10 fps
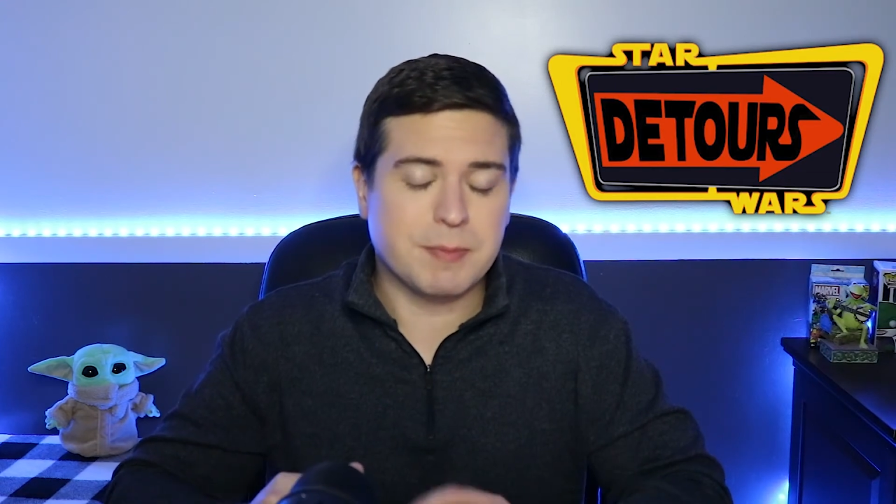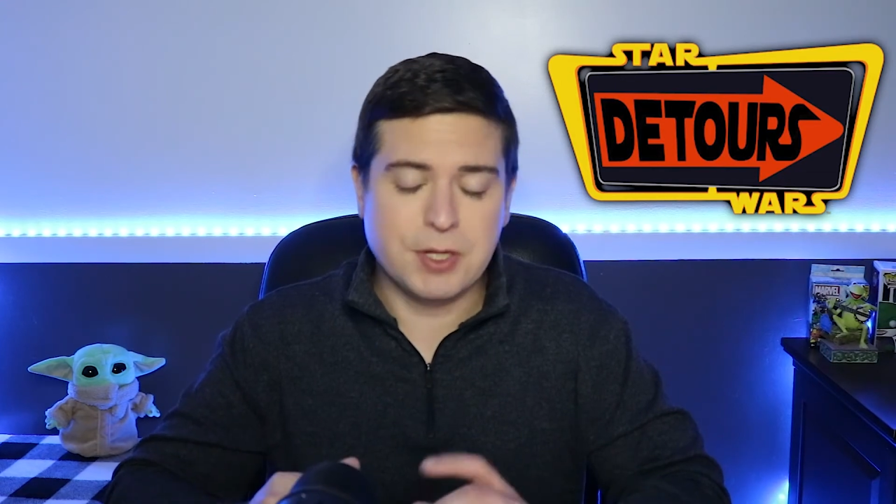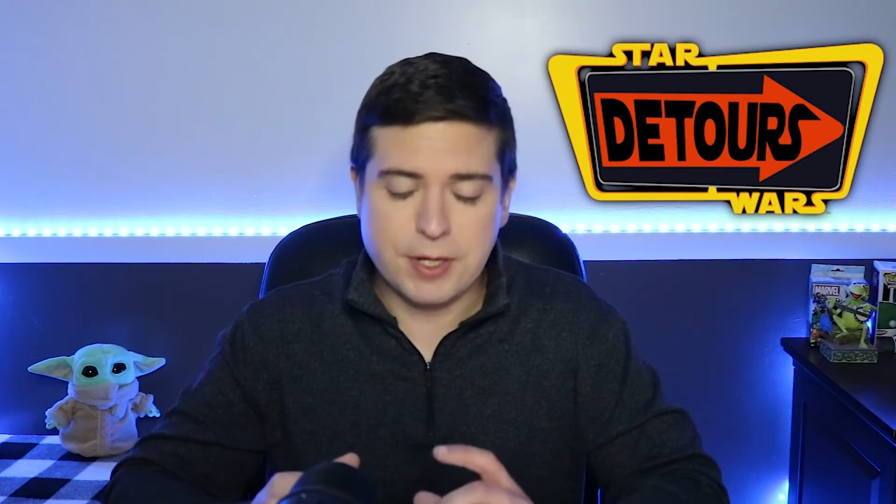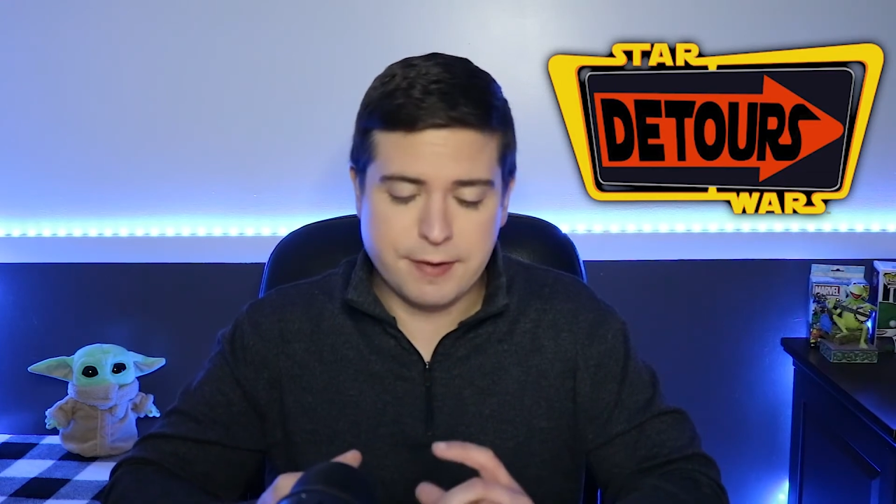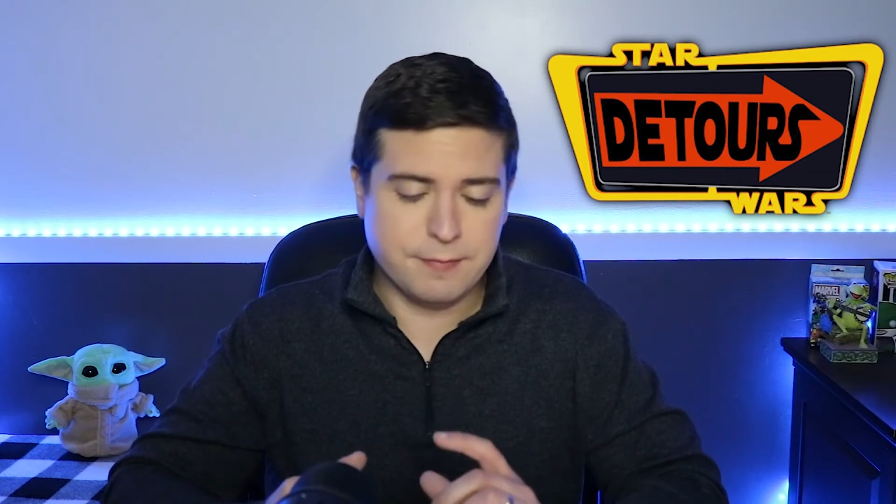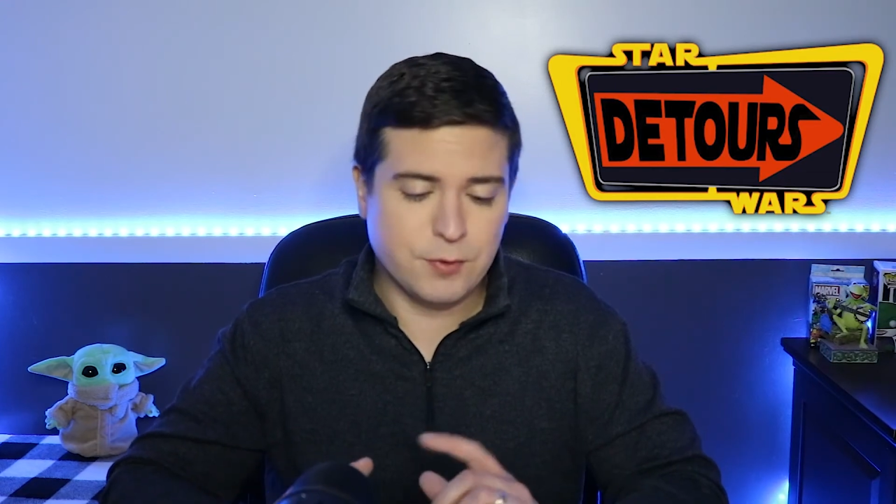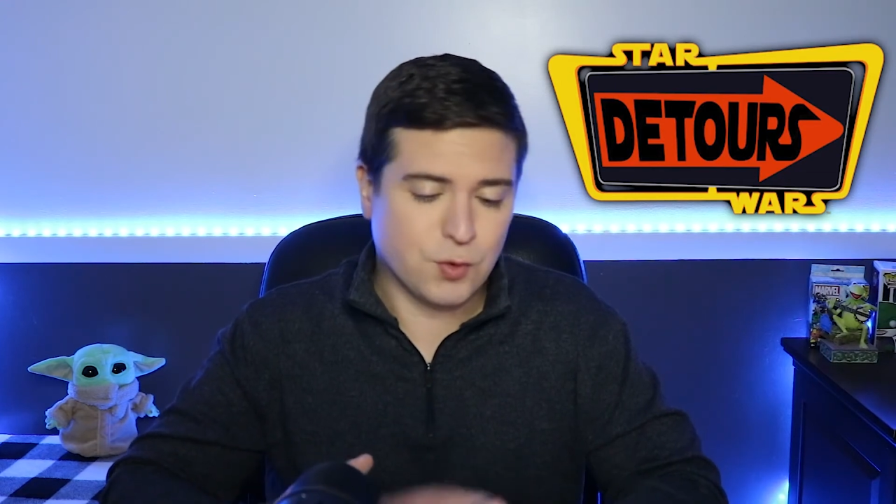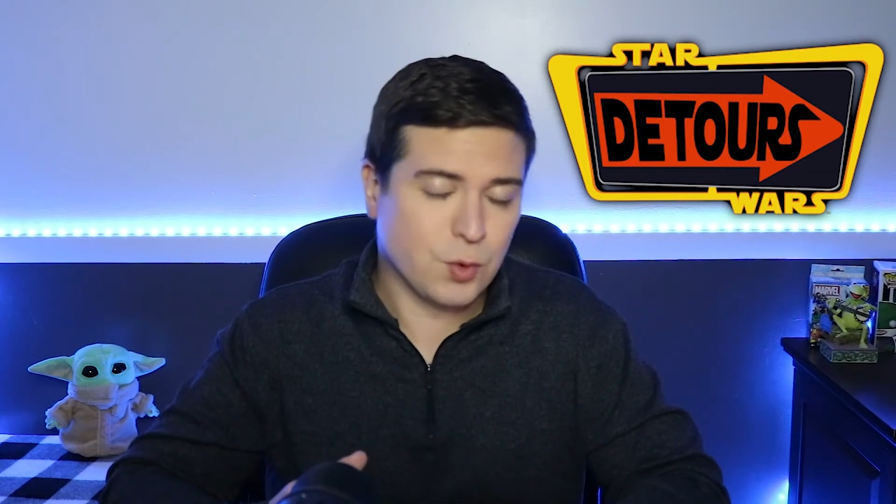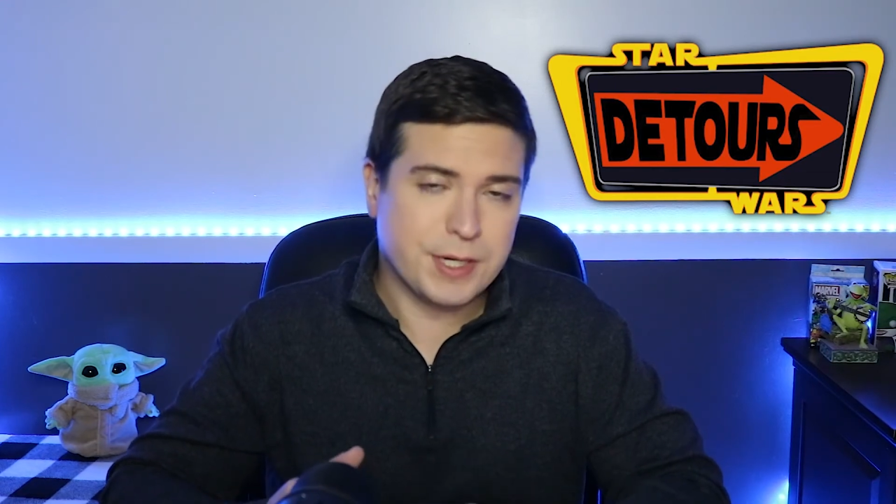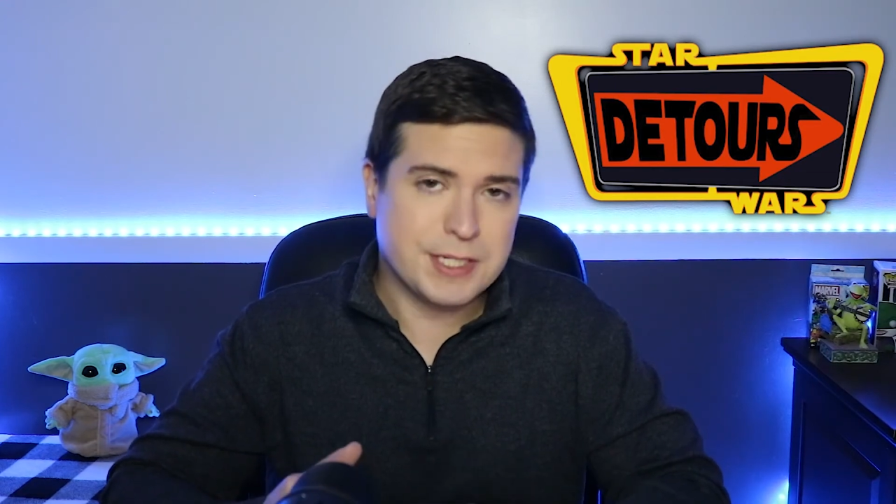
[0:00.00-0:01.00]
I mean, you have
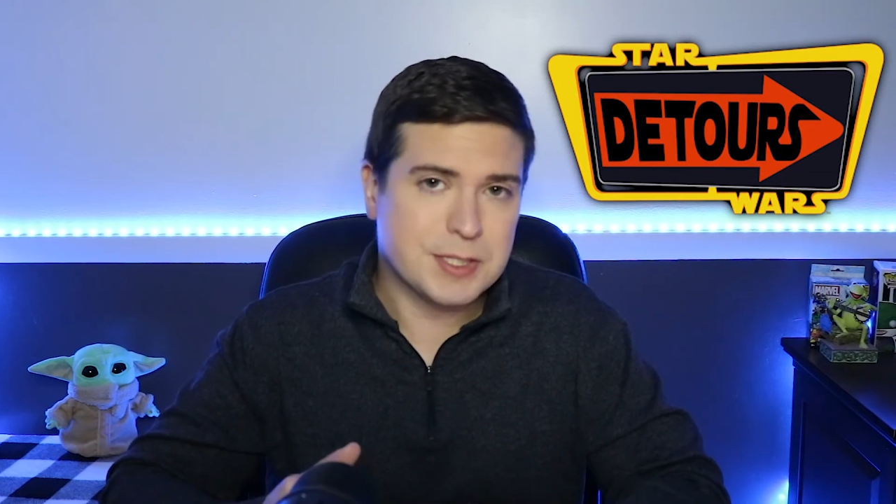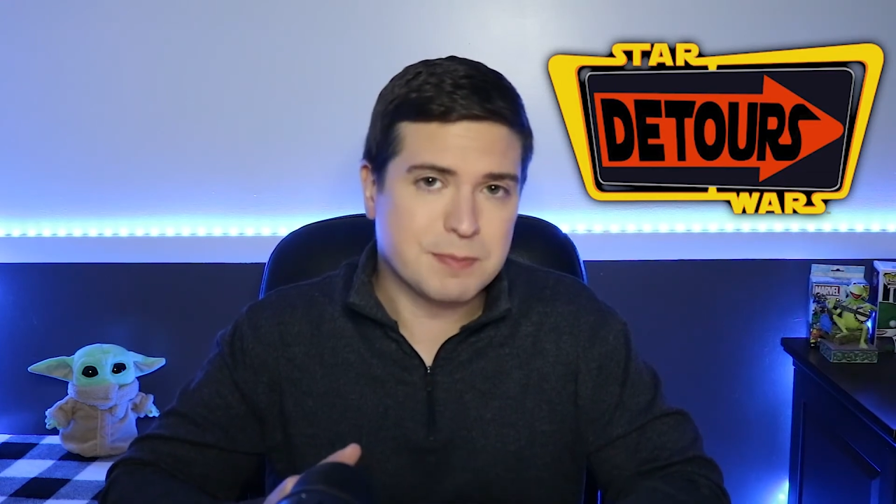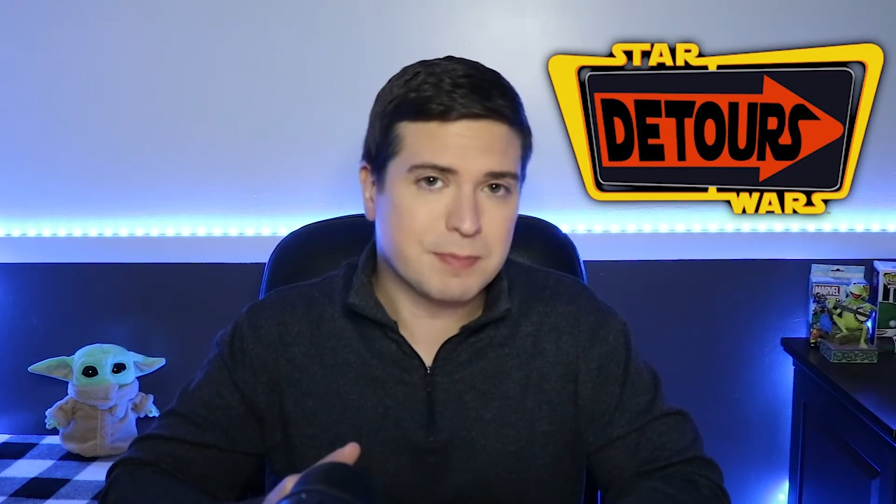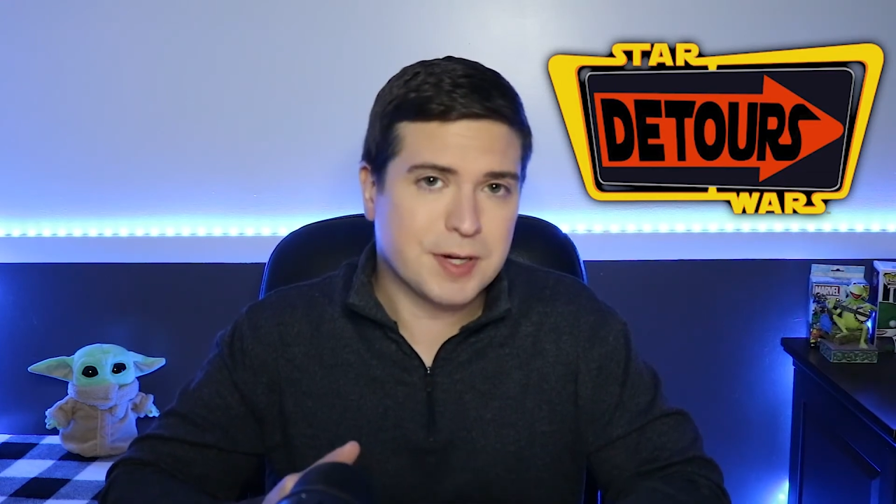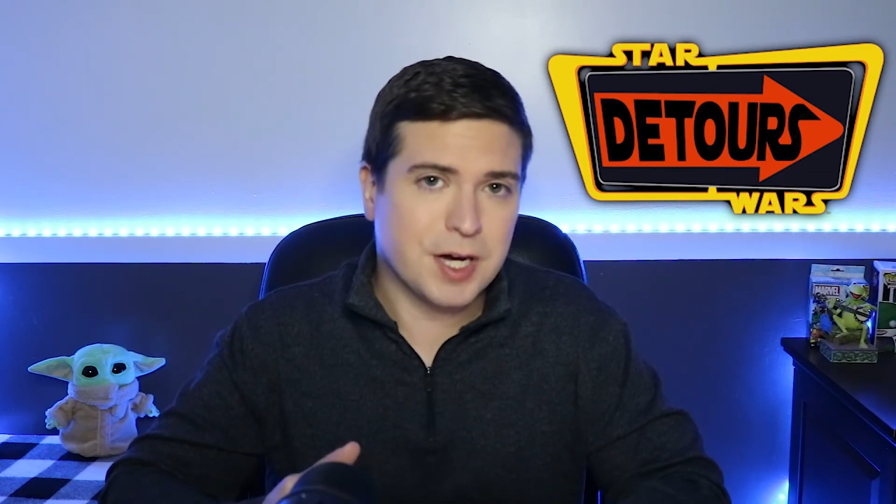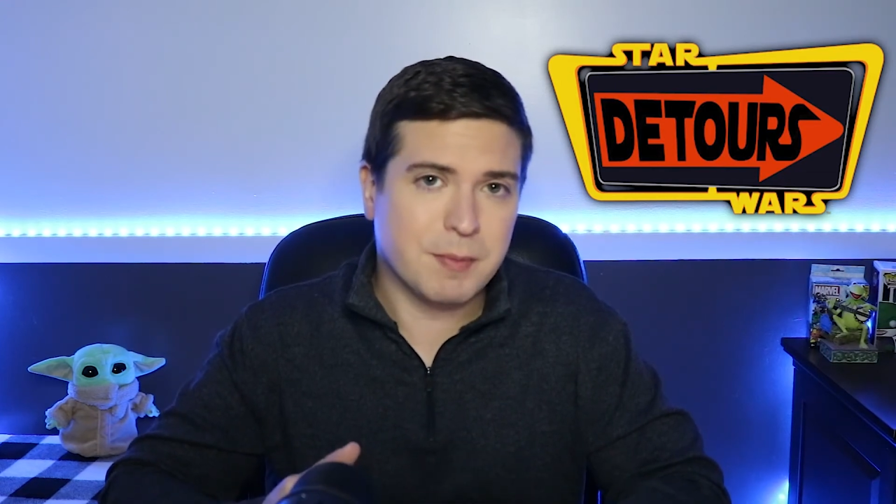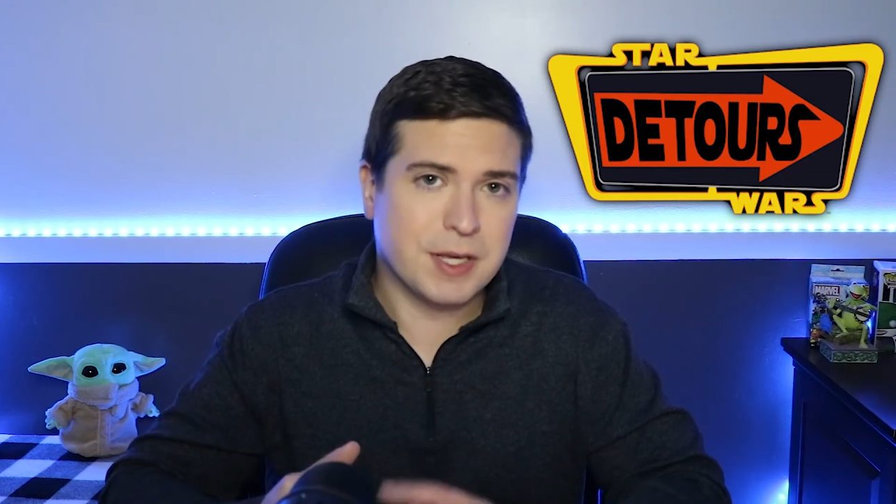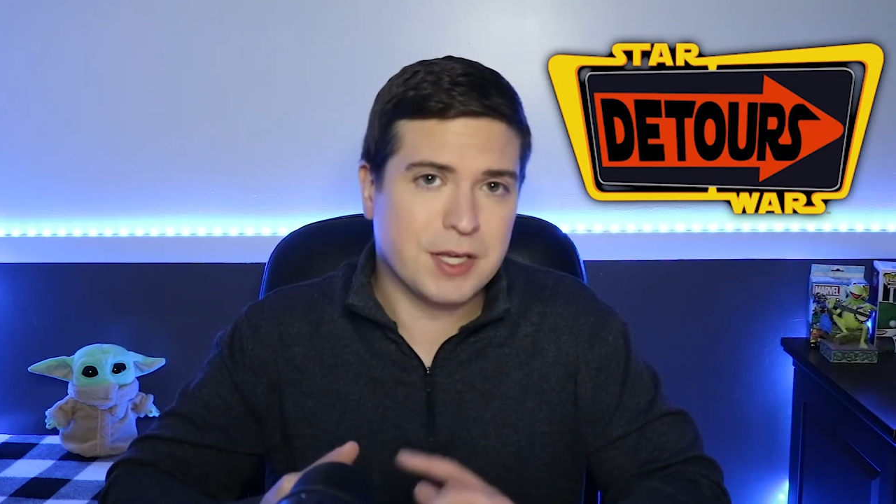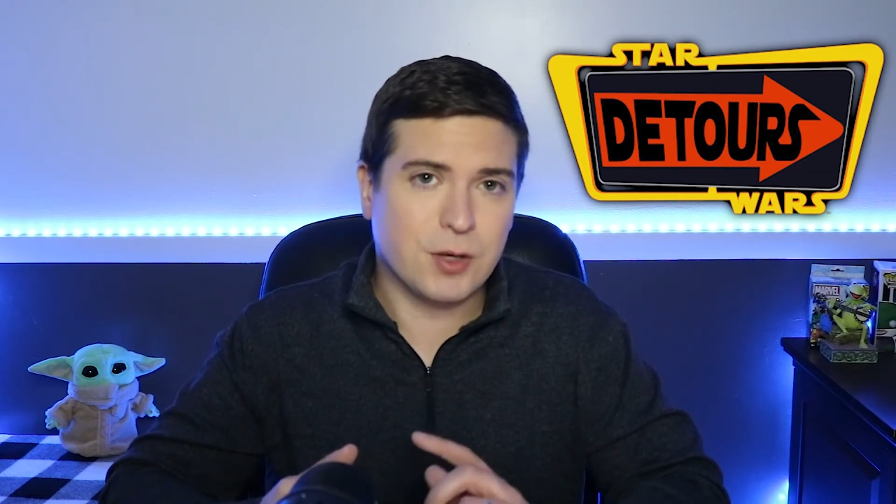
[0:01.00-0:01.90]
droids coming,